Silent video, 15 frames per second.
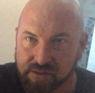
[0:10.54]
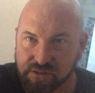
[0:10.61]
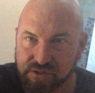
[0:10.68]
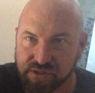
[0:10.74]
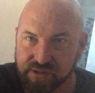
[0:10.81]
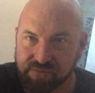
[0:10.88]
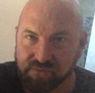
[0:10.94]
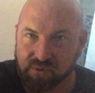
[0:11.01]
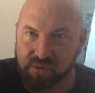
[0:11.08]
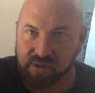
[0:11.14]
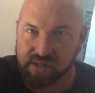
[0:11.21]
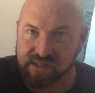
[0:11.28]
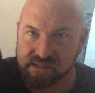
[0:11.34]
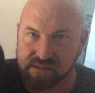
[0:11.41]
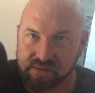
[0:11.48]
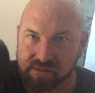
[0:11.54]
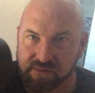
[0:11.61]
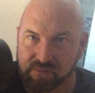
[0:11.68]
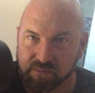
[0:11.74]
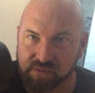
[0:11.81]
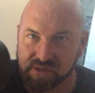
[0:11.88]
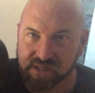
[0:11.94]
G4S
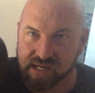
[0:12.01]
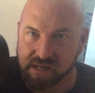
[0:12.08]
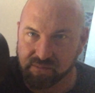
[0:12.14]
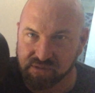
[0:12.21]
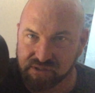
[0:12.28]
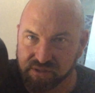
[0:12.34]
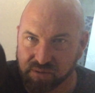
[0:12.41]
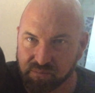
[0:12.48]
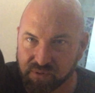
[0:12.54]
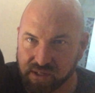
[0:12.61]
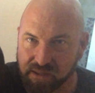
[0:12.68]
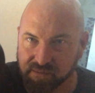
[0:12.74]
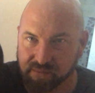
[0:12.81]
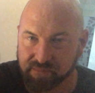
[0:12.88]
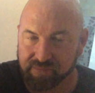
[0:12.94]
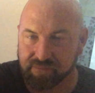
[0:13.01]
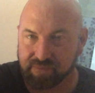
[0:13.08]
with a camera tilt problem.